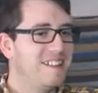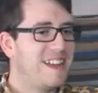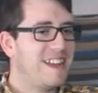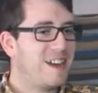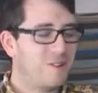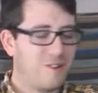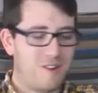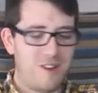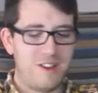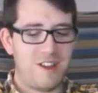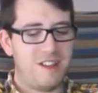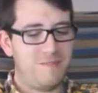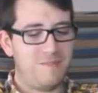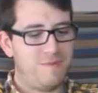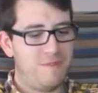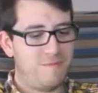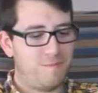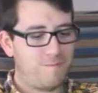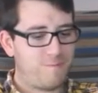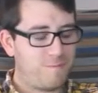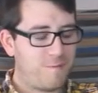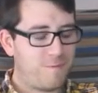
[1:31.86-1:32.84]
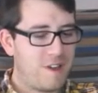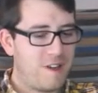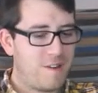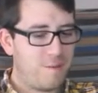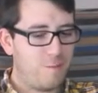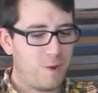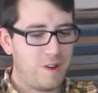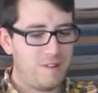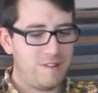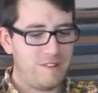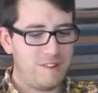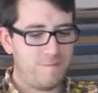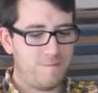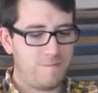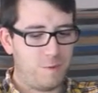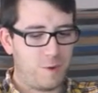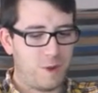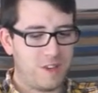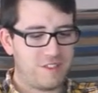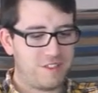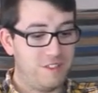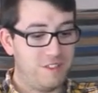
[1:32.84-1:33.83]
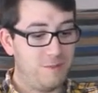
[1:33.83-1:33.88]
Now. One
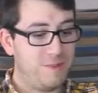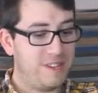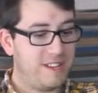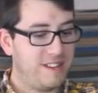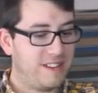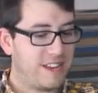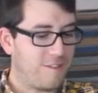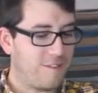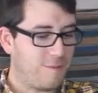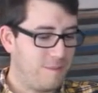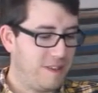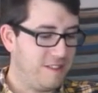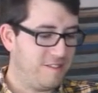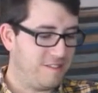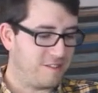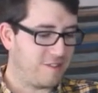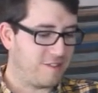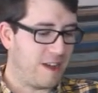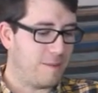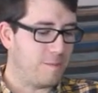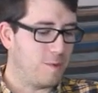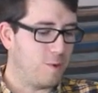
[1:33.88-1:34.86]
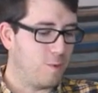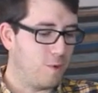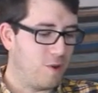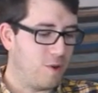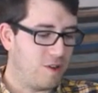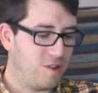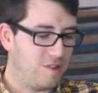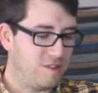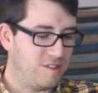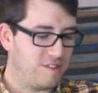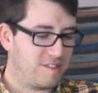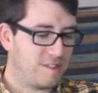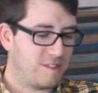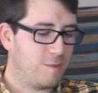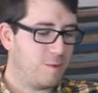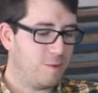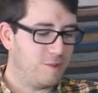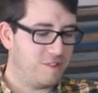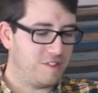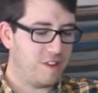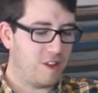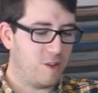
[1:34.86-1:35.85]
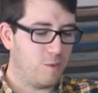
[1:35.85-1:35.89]
question that we did get from Instagram was
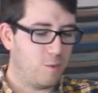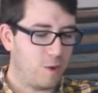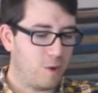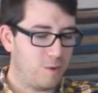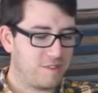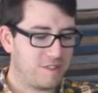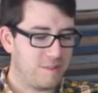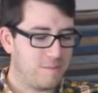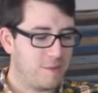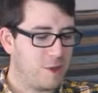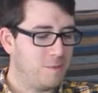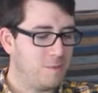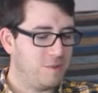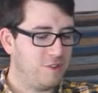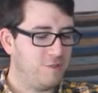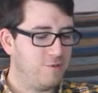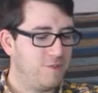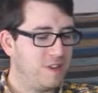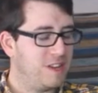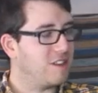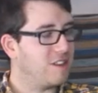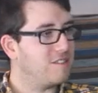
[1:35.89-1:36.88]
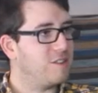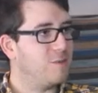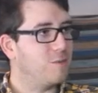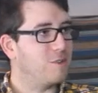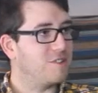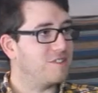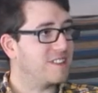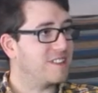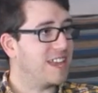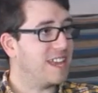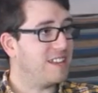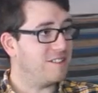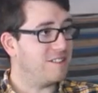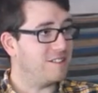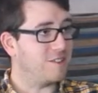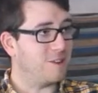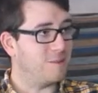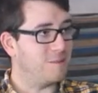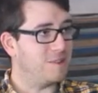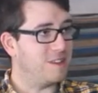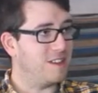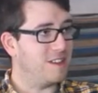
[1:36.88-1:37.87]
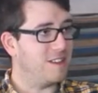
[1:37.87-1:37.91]
someone wanted to know what was the moment you realised you wanted to get into
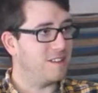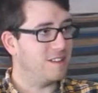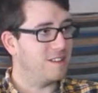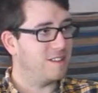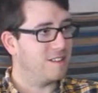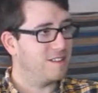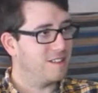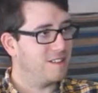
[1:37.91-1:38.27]
comedy?